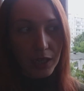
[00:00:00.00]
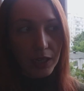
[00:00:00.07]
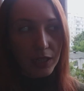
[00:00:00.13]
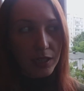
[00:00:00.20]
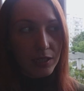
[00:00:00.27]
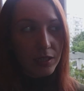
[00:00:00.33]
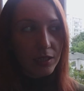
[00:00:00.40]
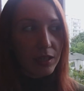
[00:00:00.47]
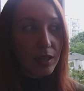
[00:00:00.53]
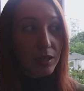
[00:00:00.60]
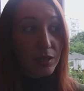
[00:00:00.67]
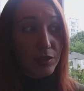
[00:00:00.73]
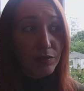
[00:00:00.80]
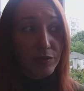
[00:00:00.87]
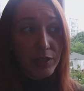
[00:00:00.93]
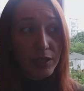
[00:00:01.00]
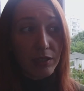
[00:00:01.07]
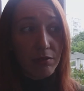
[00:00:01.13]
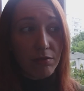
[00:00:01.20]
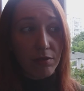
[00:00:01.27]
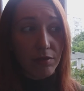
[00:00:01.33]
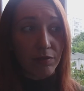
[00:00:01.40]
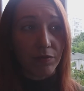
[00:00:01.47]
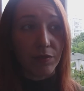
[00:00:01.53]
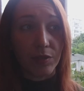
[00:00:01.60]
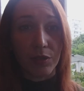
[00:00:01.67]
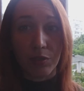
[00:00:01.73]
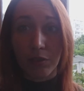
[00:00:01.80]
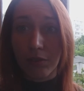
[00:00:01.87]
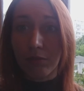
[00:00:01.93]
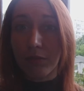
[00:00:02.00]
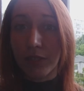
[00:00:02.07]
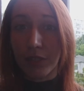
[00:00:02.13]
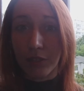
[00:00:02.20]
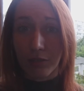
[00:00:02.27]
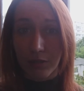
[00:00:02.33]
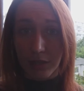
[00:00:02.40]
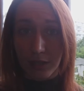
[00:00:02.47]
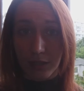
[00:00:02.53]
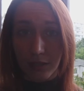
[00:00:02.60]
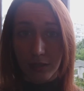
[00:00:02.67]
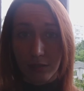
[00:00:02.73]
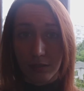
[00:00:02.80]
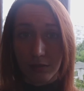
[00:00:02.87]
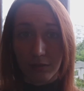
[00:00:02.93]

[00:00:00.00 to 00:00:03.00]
It's a sphere of your resources,